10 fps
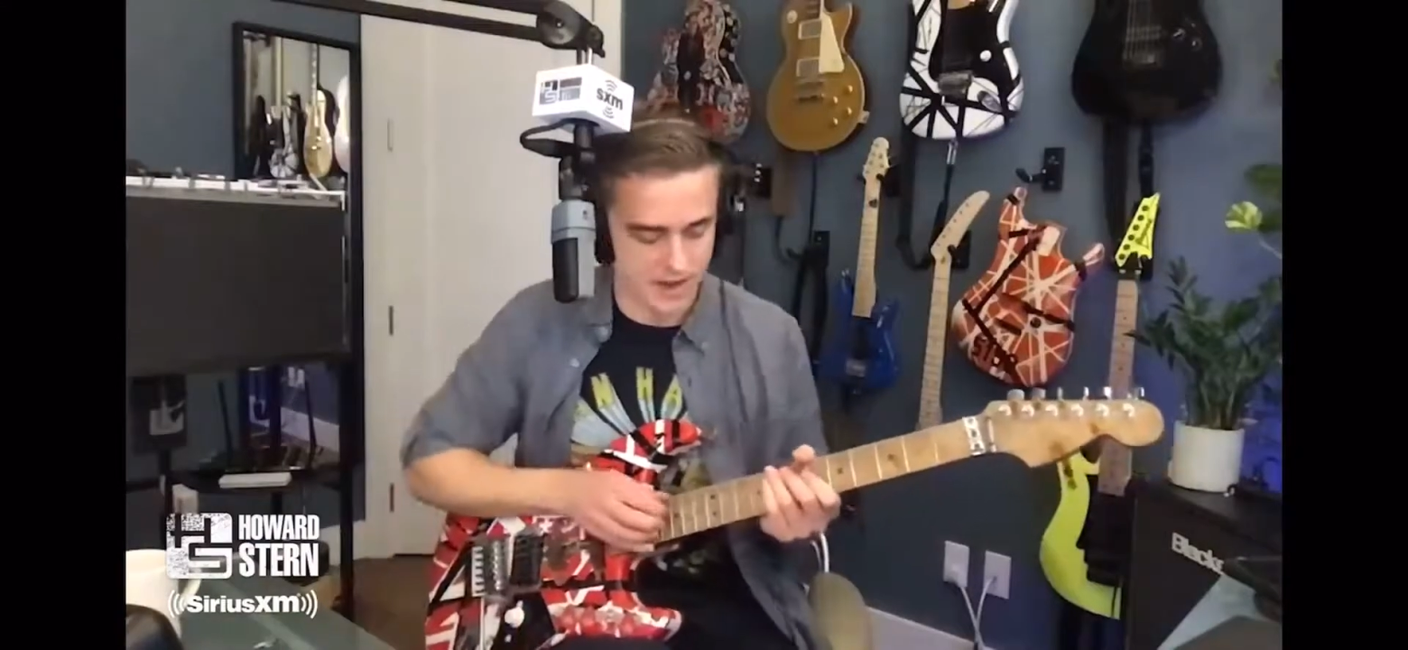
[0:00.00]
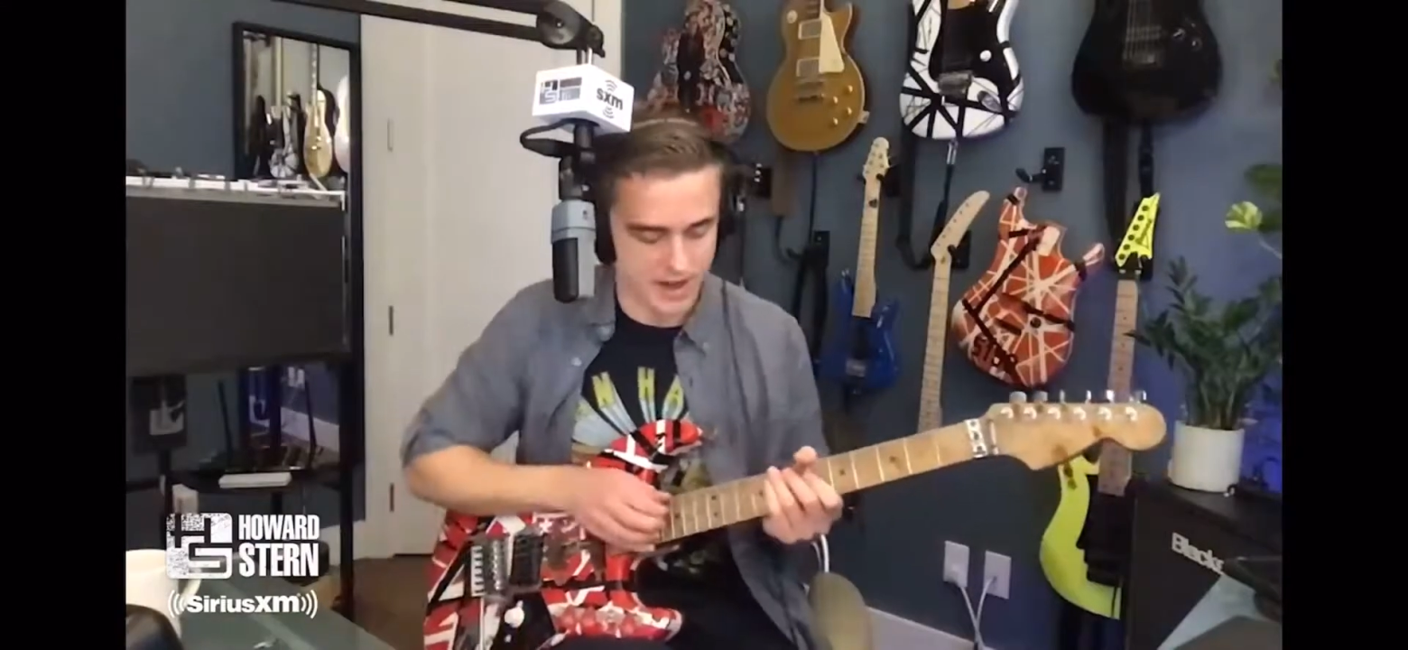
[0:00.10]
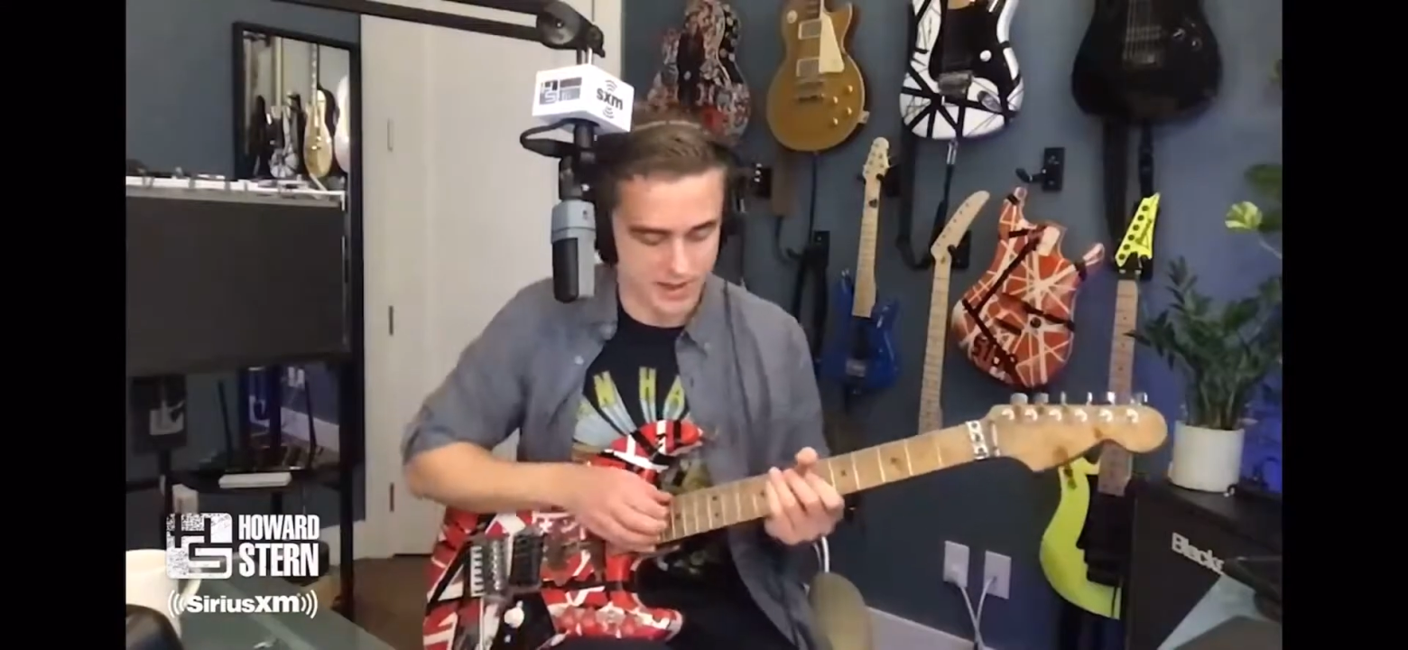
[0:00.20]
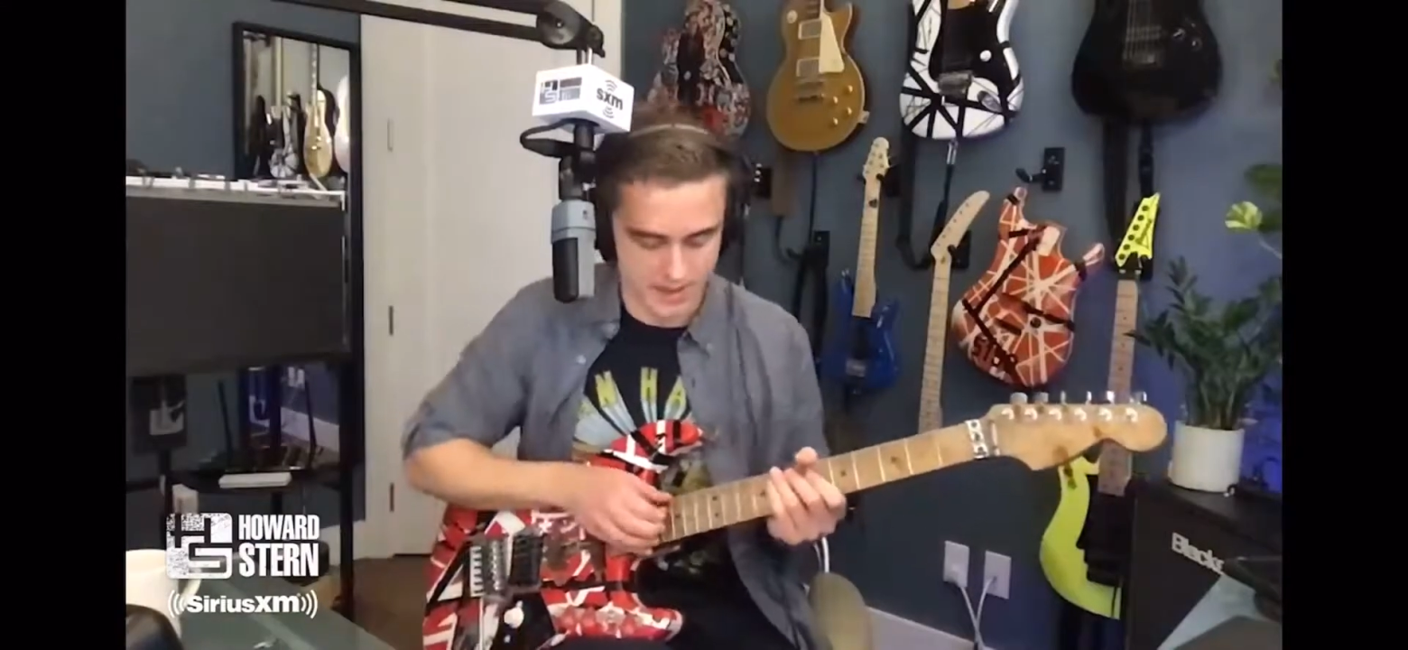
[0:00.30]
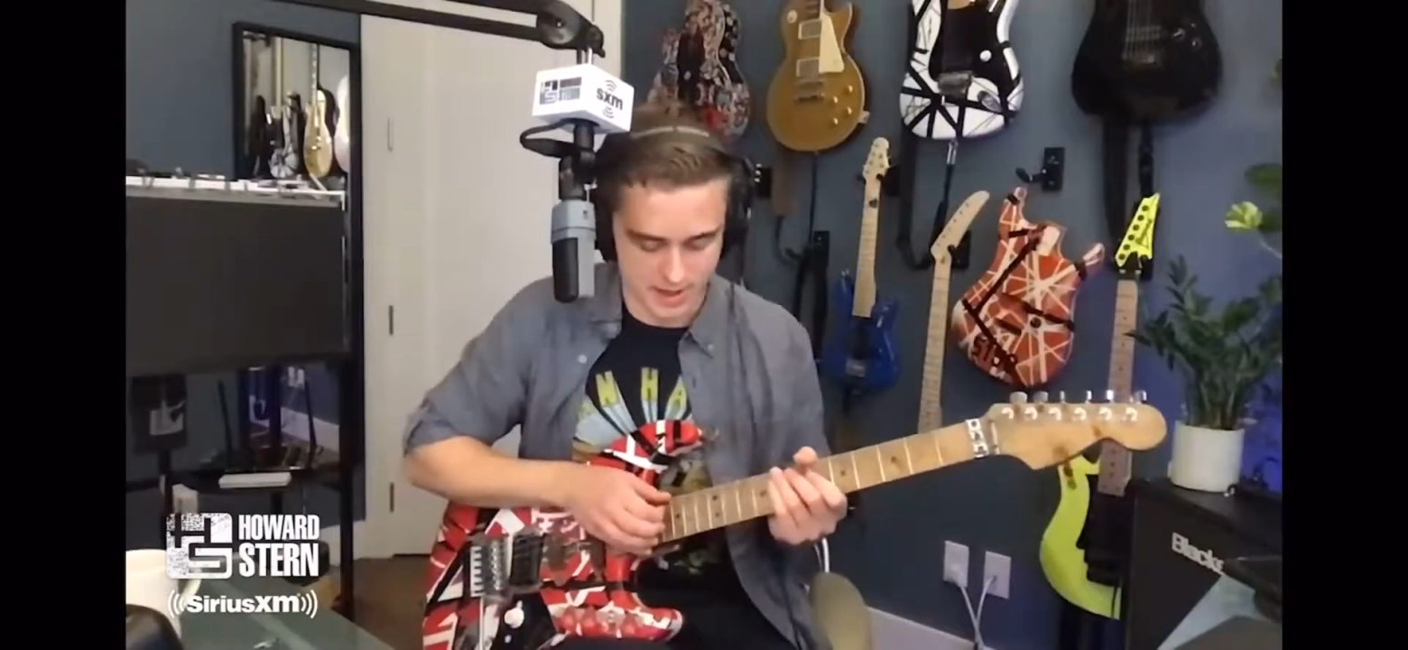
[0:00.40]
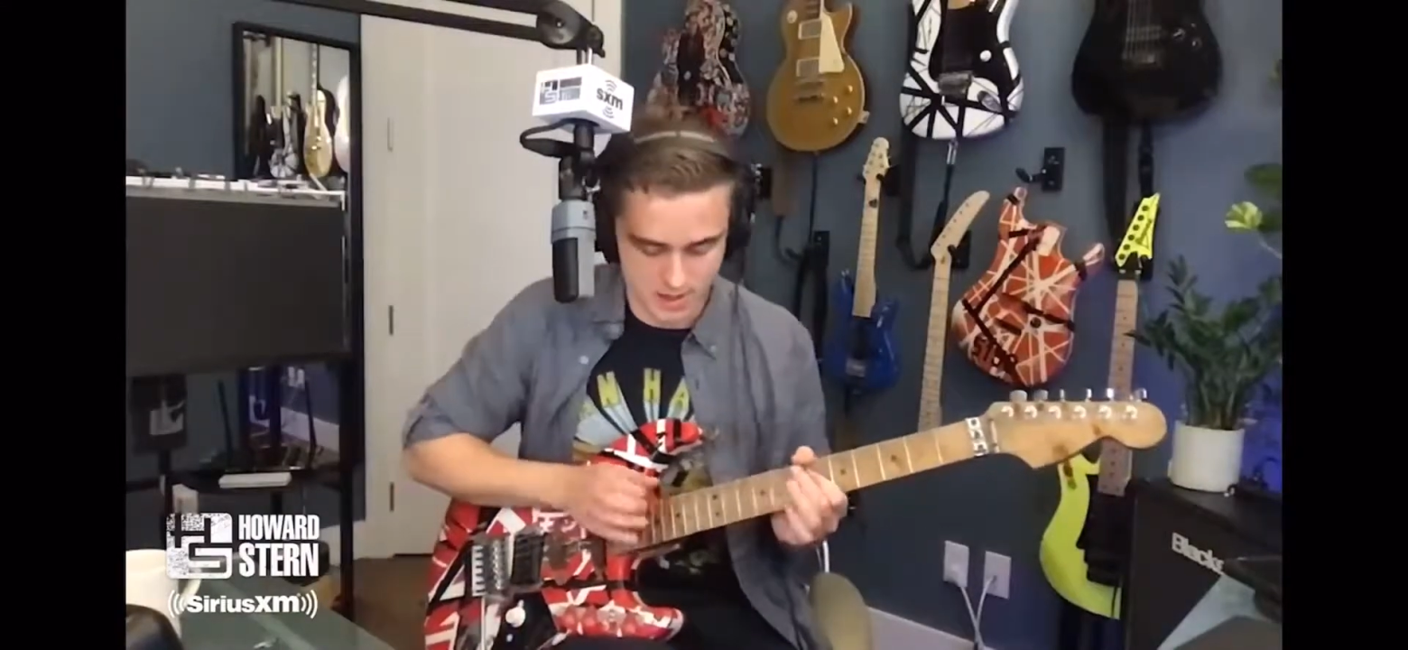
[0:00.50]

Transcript: on it like.